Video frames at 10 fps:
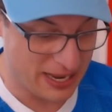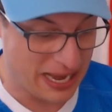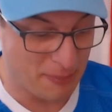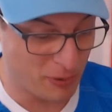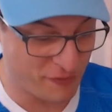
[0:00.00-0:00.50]

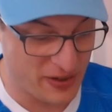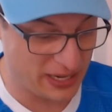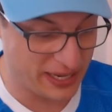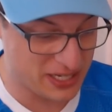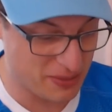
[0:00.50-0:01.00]
Uh,
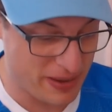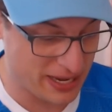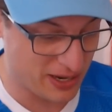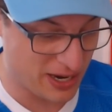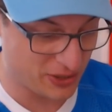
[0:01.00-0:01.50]
Boffelli is your
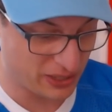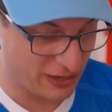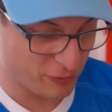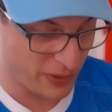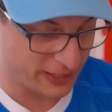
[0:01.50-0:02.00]
main guy on the
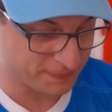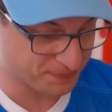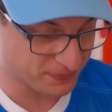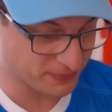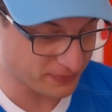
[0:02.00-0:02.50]
left wing.
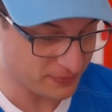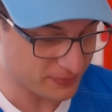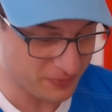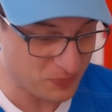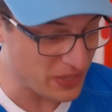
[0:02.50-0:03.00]

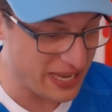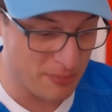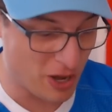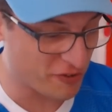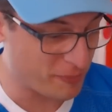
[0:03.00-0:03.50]

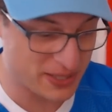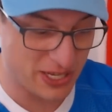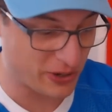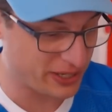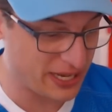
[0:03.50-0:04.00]
him off
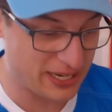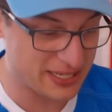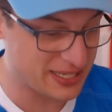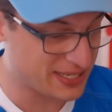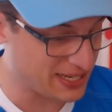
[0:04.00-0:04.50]
Mateo
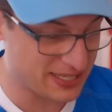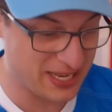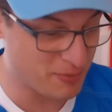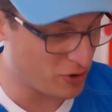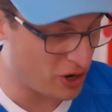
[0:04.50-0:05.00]
Carreras,
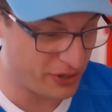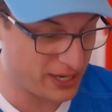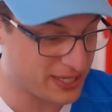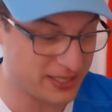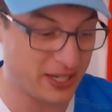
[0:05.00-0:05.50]
Cinti
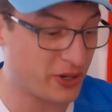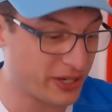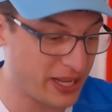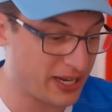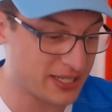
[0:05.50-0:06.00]
Moroni, Santiago
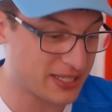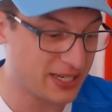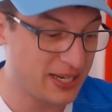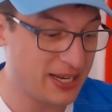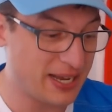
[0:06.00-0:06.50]
Carreras.
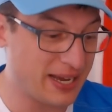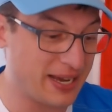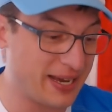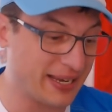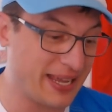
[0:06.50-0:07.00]

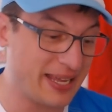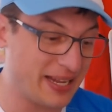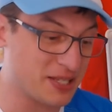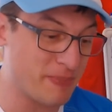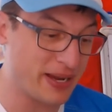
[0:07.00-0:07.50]
Uh, again,
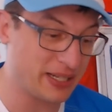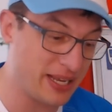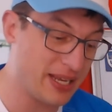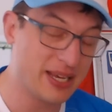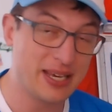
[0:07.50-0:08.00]
it's
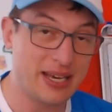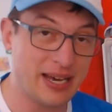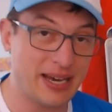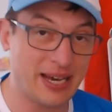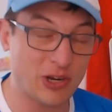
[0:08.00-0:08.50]
mainly
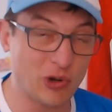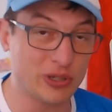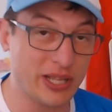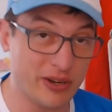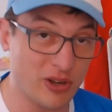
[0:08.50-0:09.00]
uh,
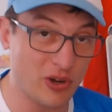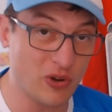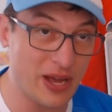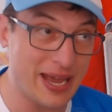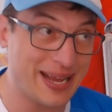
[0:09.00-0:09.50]

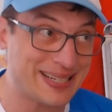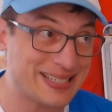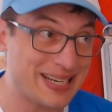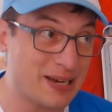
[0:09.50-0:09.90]
Cordela and uh,